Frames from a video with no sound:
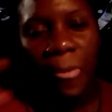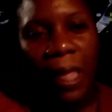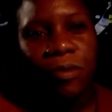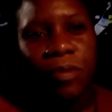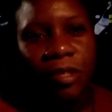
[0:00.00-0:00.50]
I
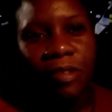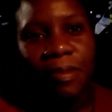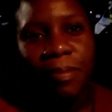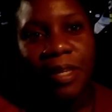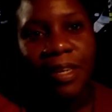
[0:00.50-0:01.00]
was watching
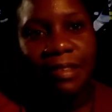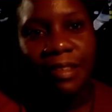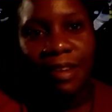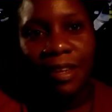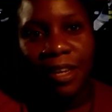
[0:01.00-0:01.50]
something on
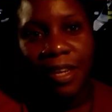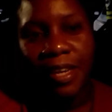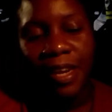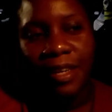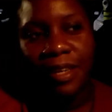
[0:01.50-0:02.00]
TikTok the other day
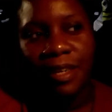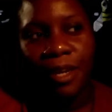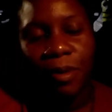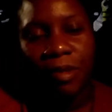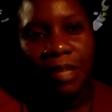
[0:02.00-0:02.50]
and they
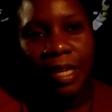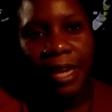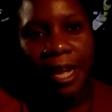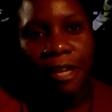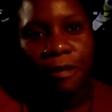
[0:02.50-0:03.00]
were saying
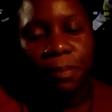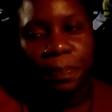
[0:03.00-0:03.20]
like,